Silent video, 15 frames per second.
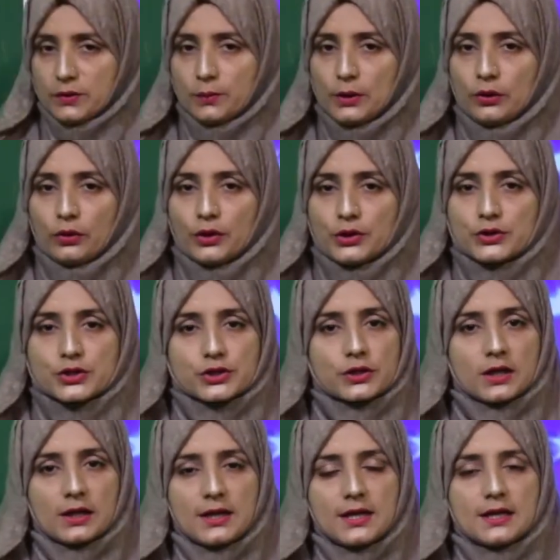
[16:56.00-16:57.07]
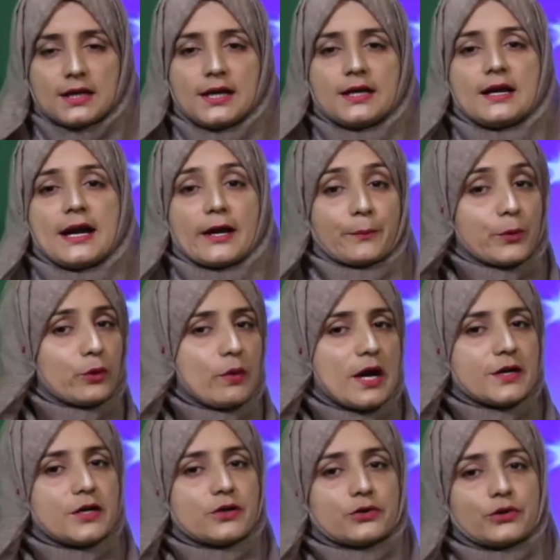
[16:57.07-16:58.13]
below. You should click it and
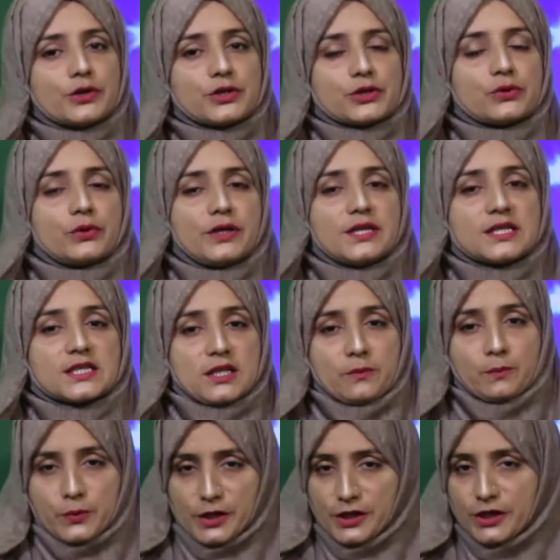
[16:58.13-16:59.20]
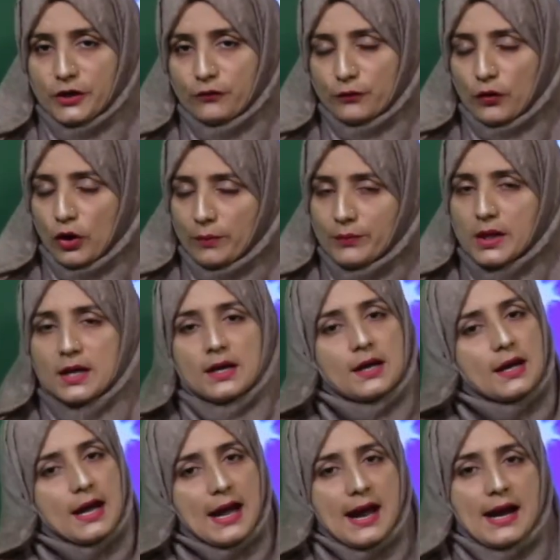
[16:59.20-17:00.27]
provide it to your students in printed form,
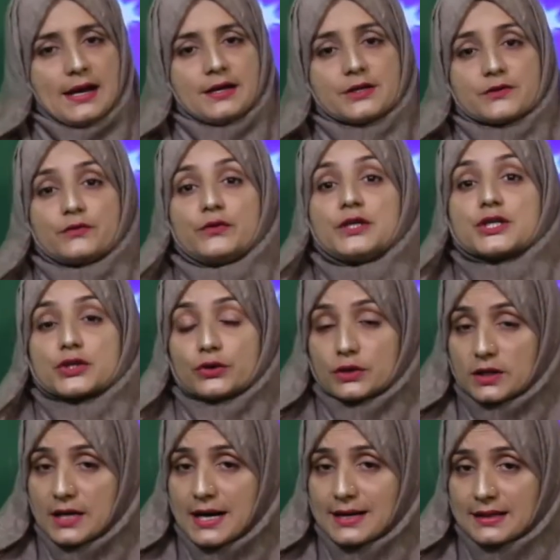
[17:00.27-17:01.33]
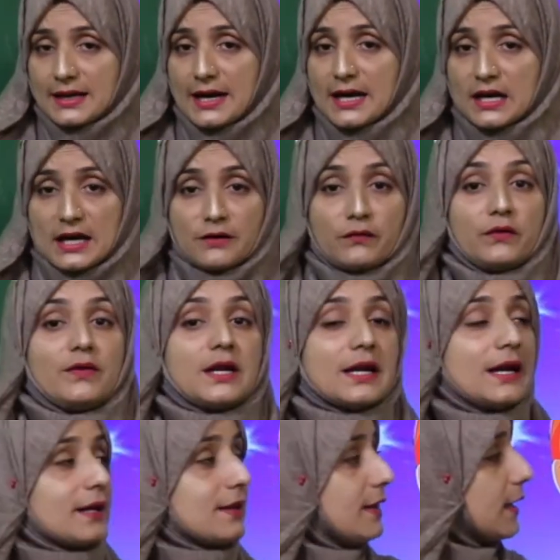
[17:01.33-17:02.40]
and we should get that, and we will
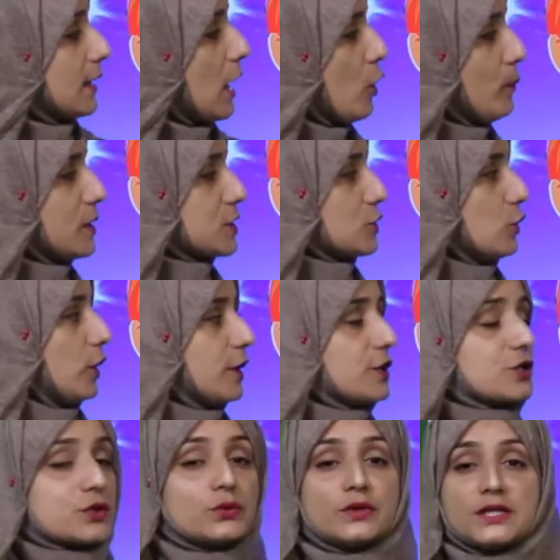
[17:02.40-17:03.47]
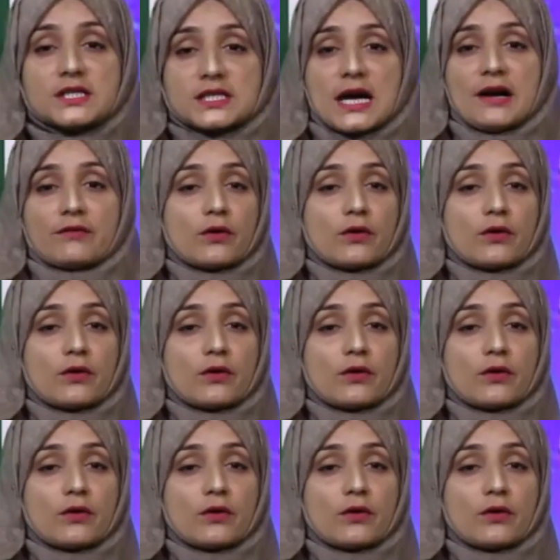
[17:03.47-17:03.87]
get that how much knowledge students have